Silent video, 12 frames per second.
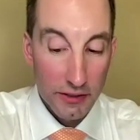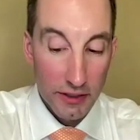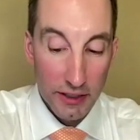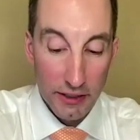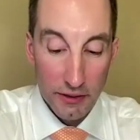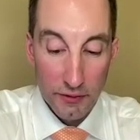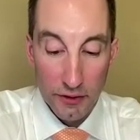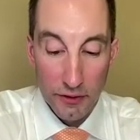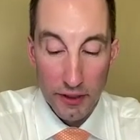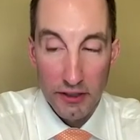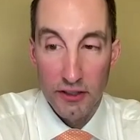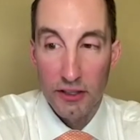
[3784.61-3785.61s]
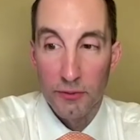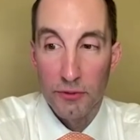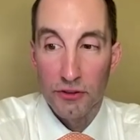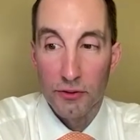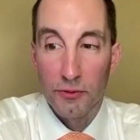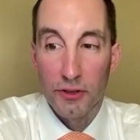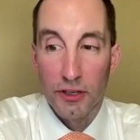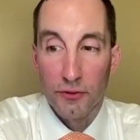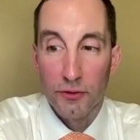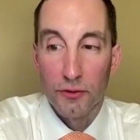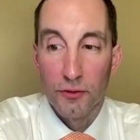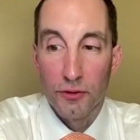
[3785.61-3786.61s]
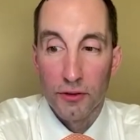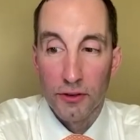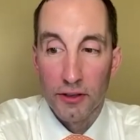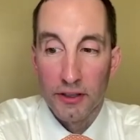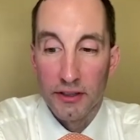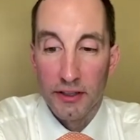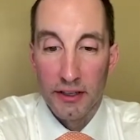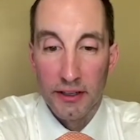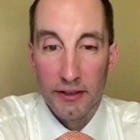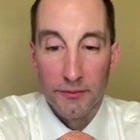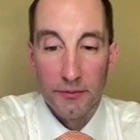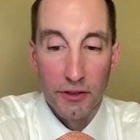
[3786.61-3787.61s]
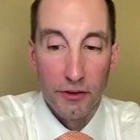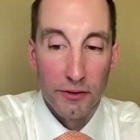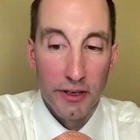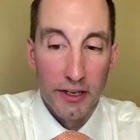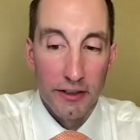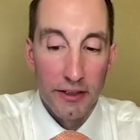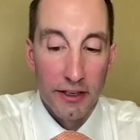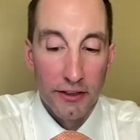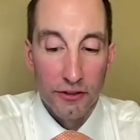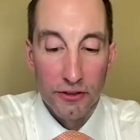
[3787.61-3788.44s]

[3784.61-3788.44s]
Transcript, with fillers: And again, I have a great team, which I'm grateful for, and uh, you know, great clients.